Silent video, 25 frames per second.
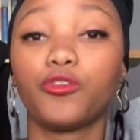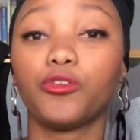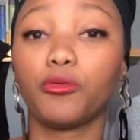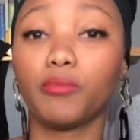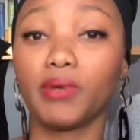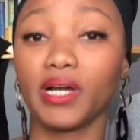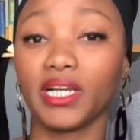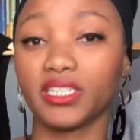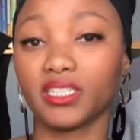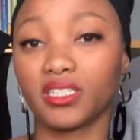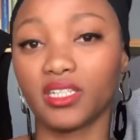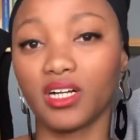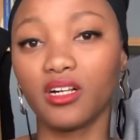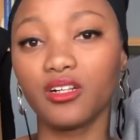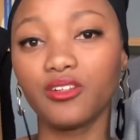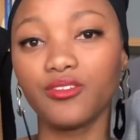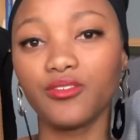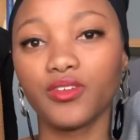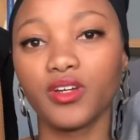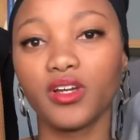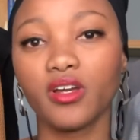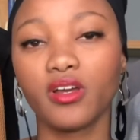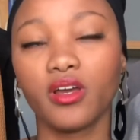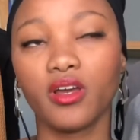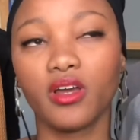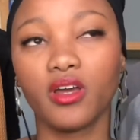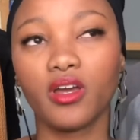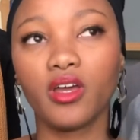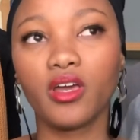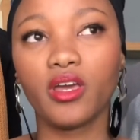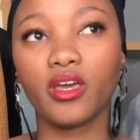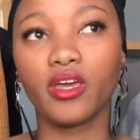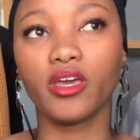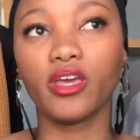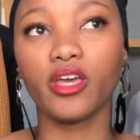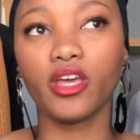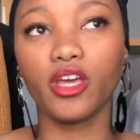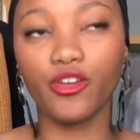myself,
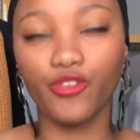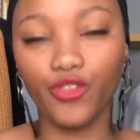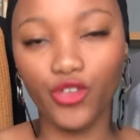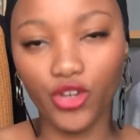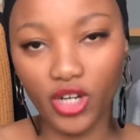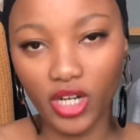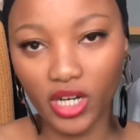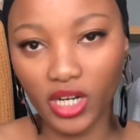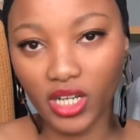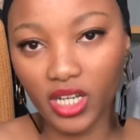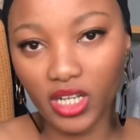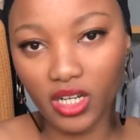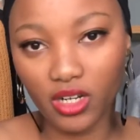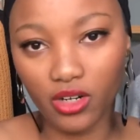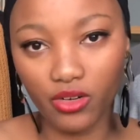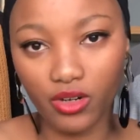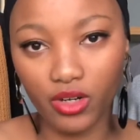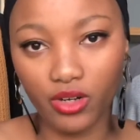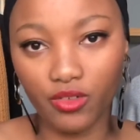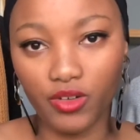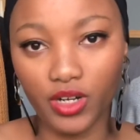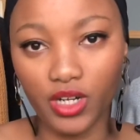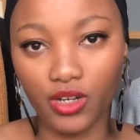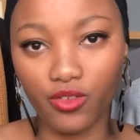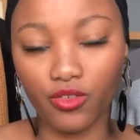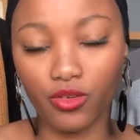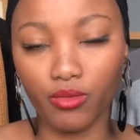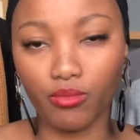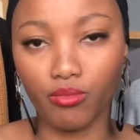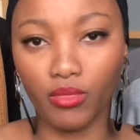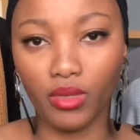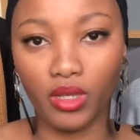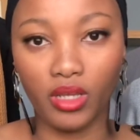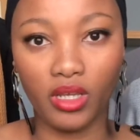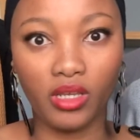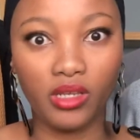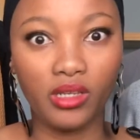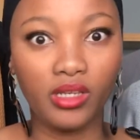if you're going to get a refund from
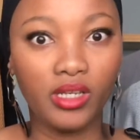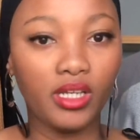me,